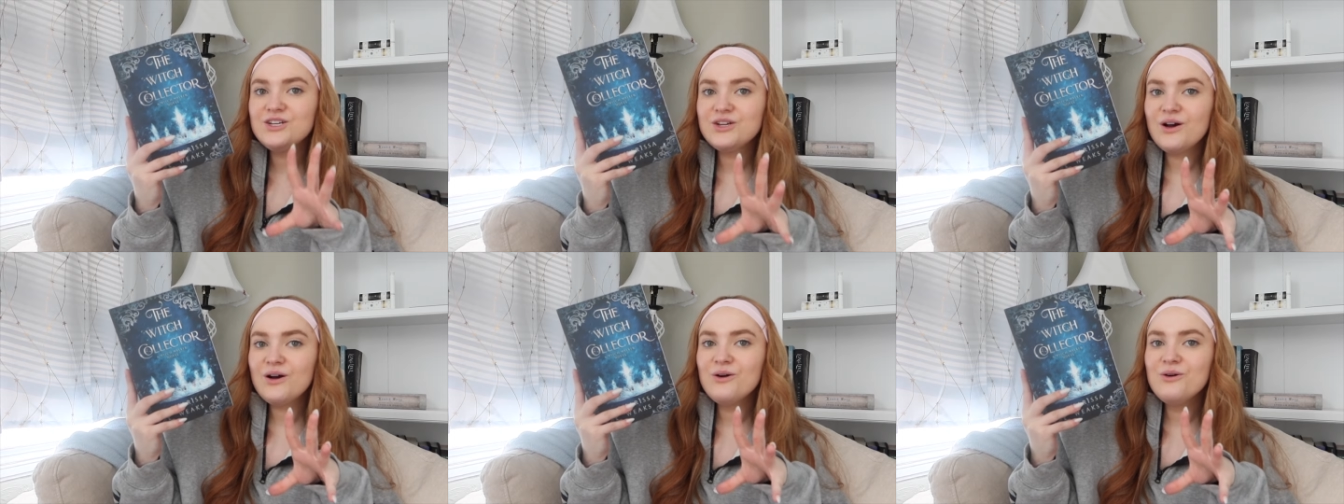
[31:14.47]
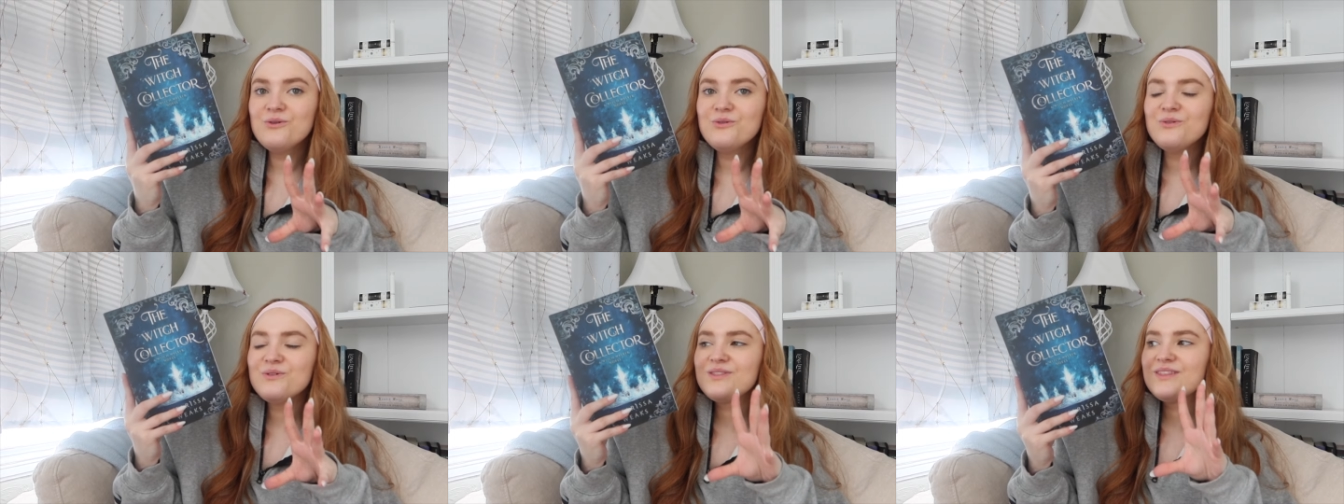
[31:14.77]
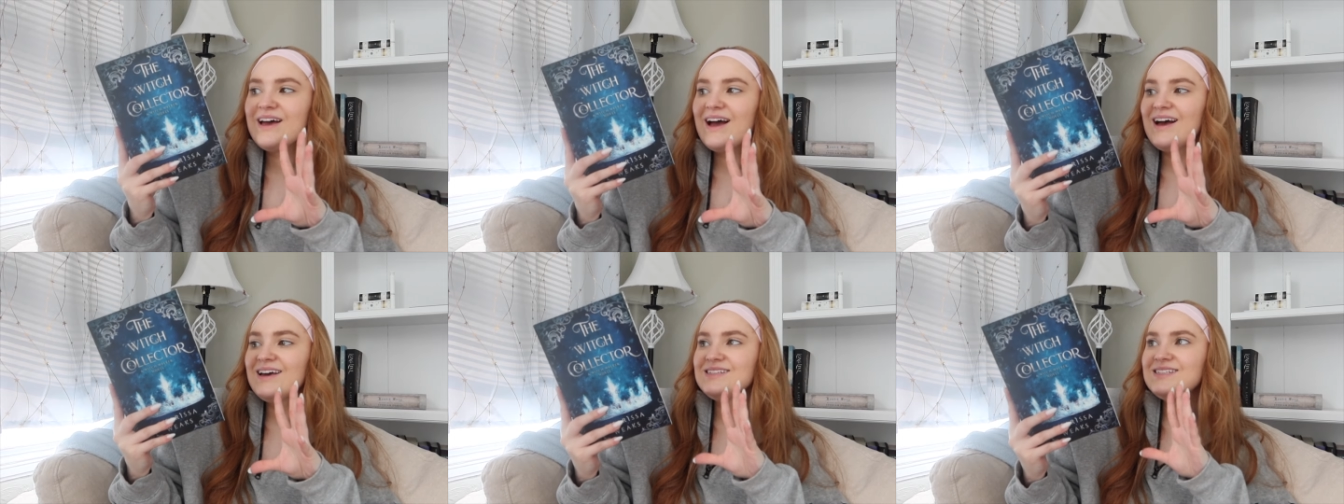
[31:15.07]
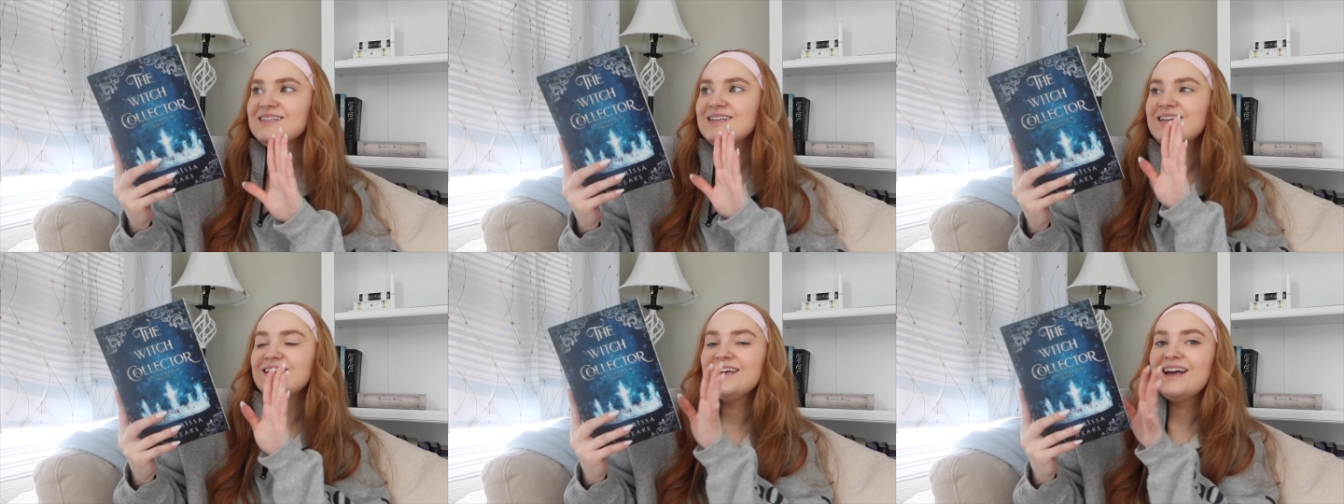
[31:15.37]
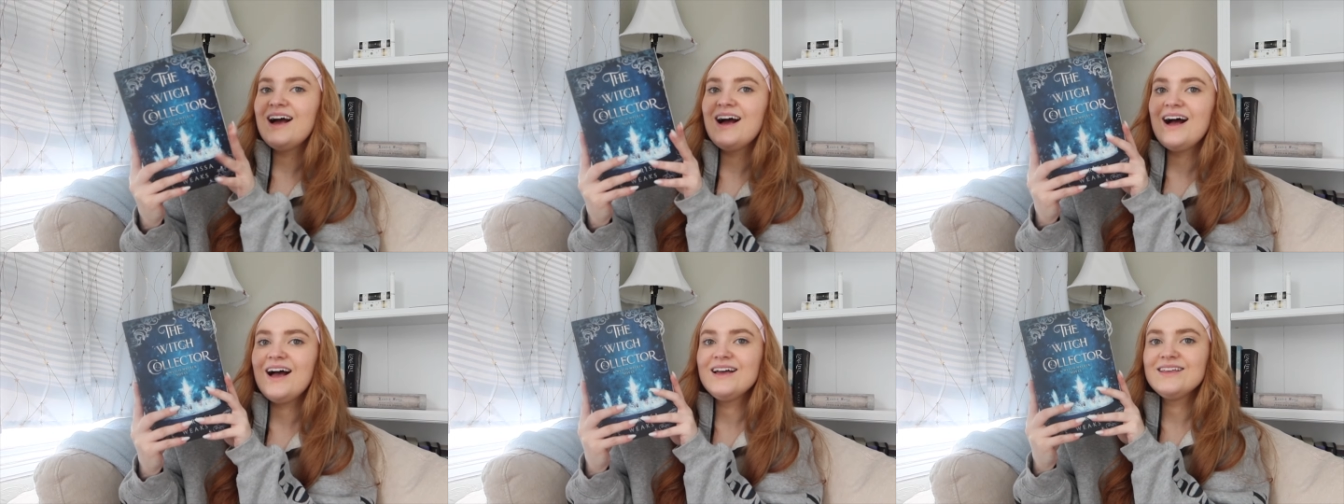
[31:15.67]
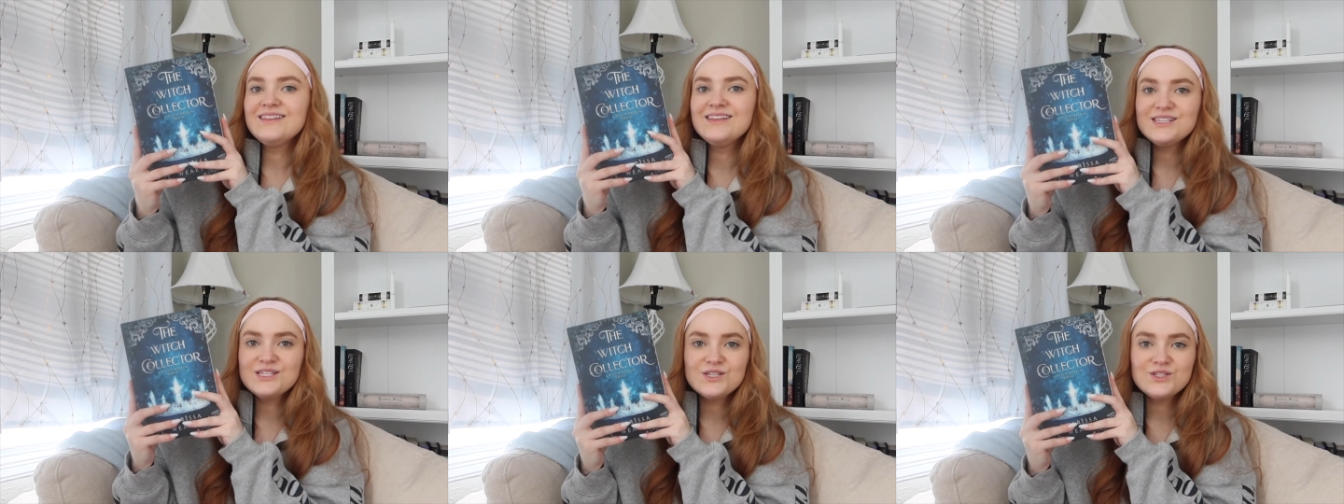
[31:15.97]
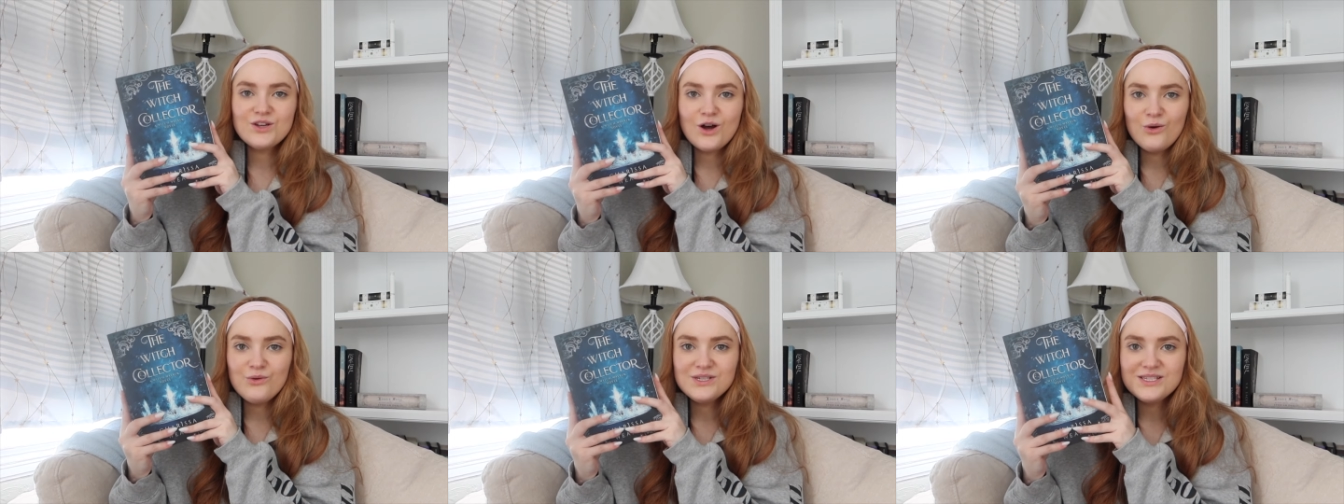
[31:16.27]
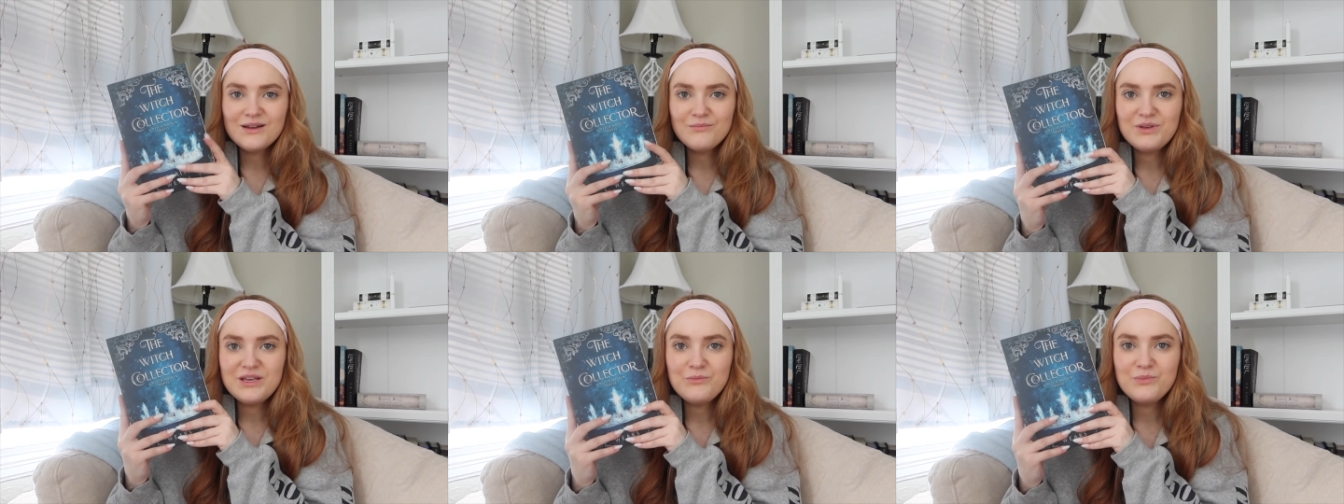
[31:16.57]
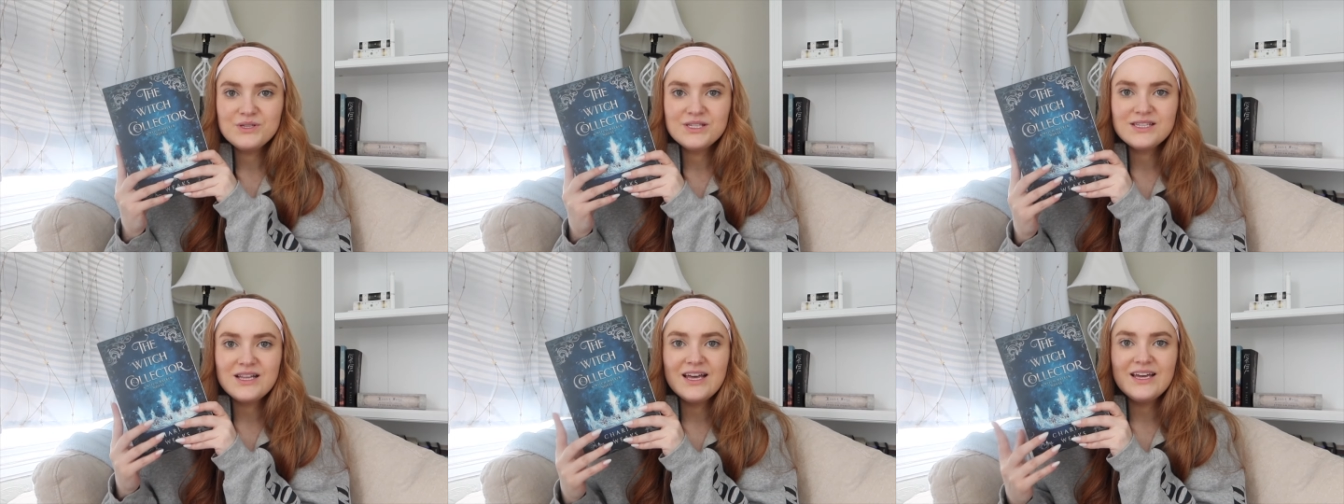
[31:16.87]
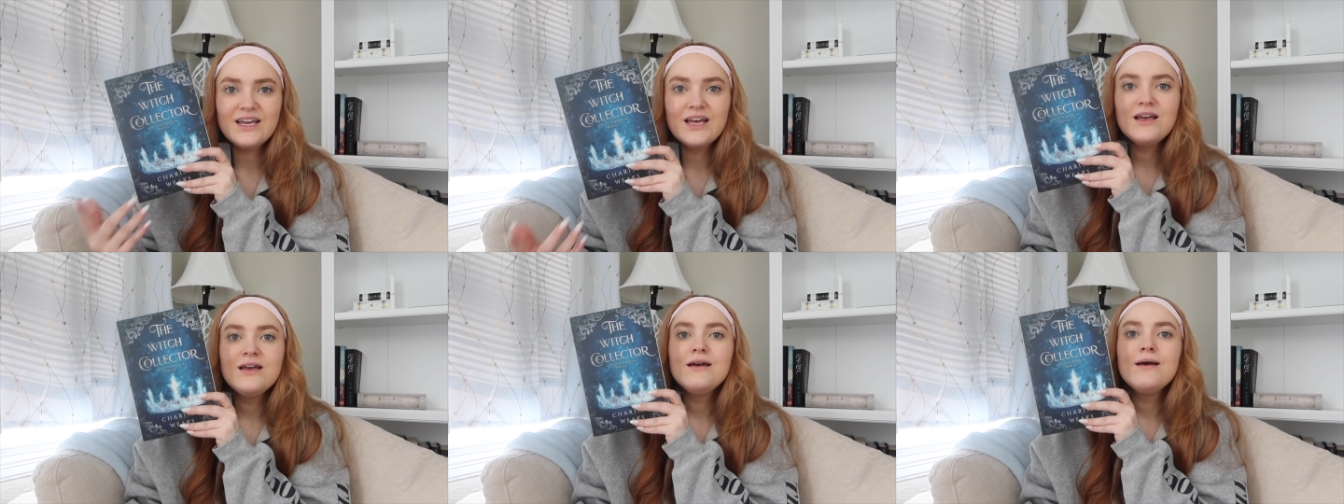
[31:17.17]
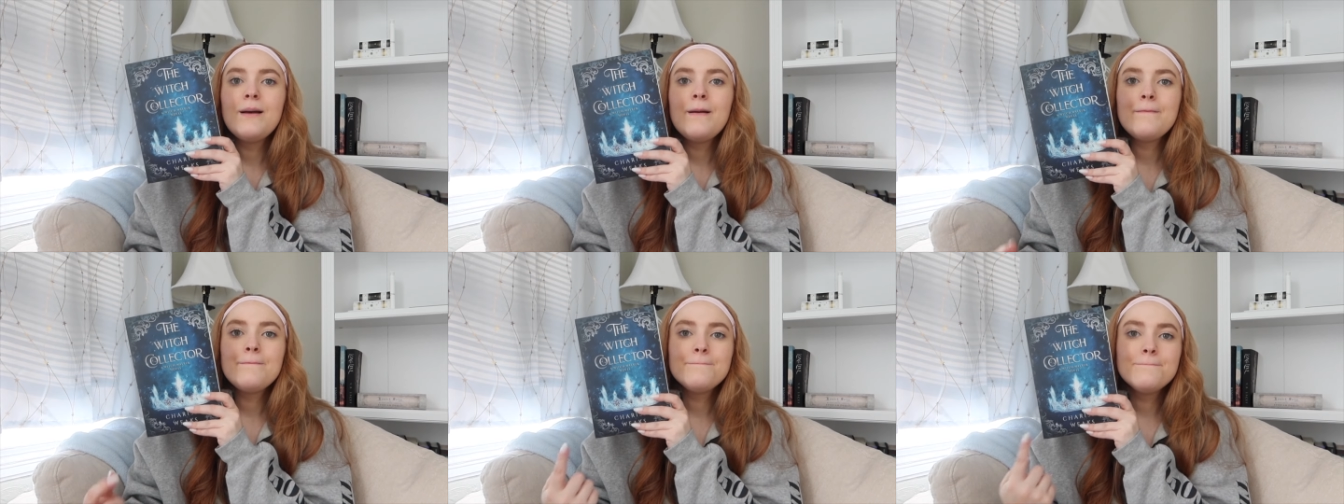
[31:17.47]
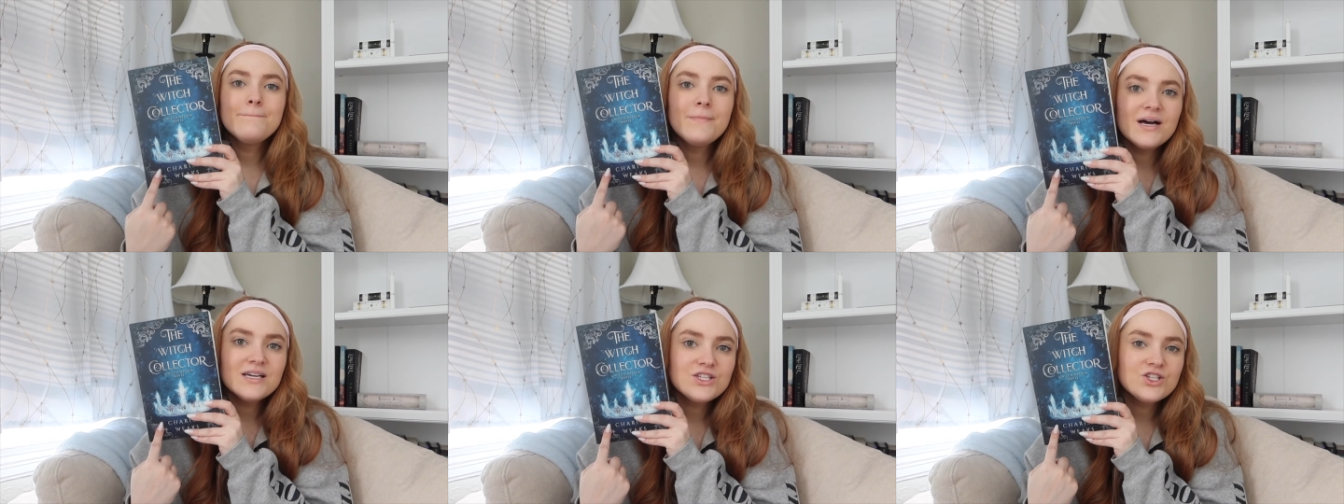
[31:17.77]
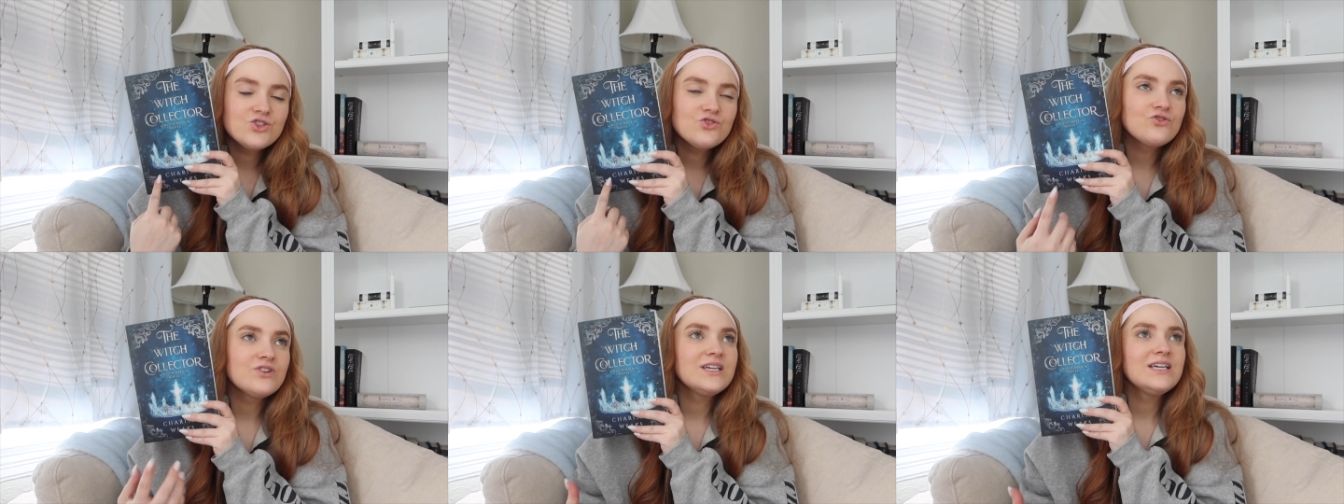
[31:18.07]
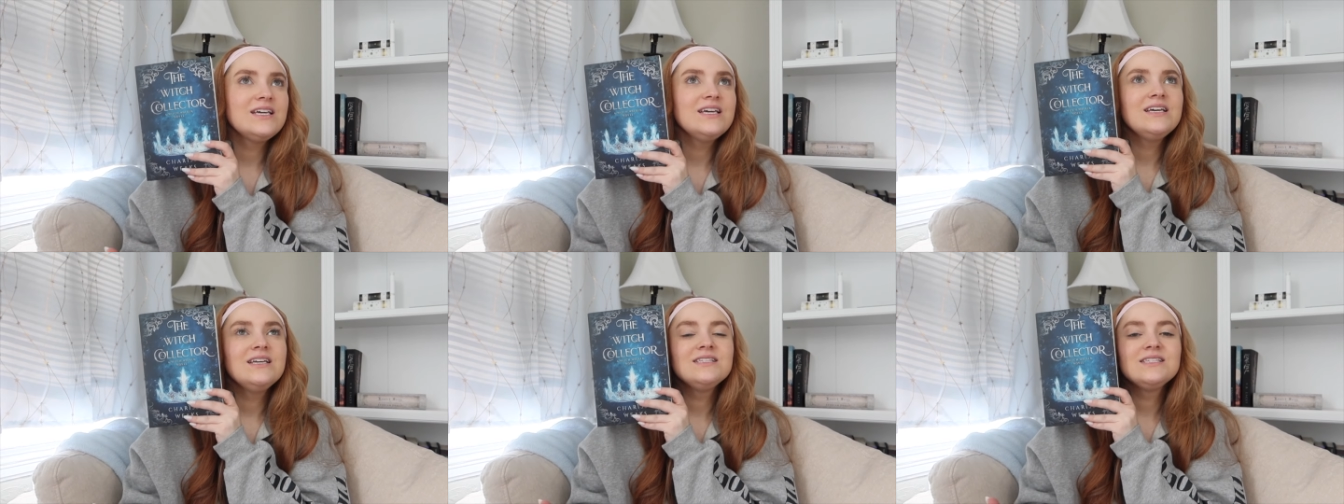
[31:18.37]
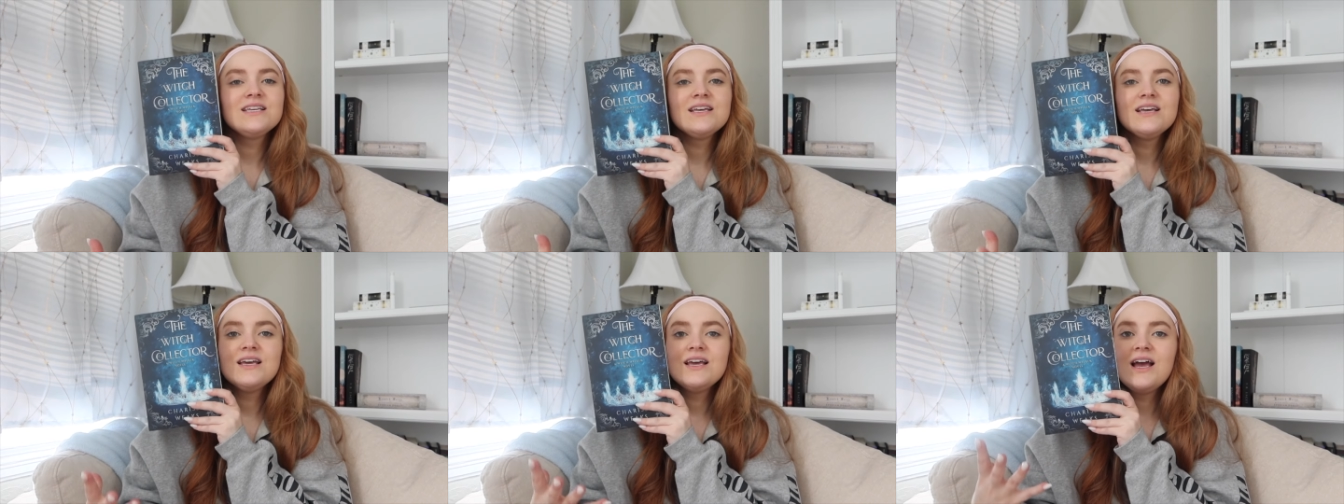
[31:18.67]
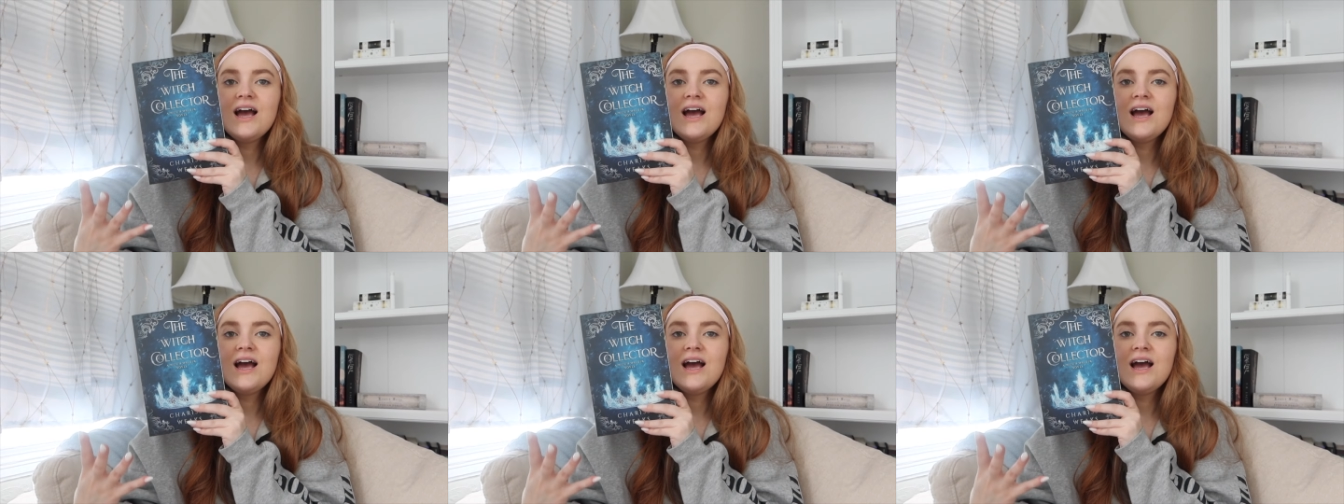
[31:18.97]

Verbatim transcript: know that this is always on people's like must reads.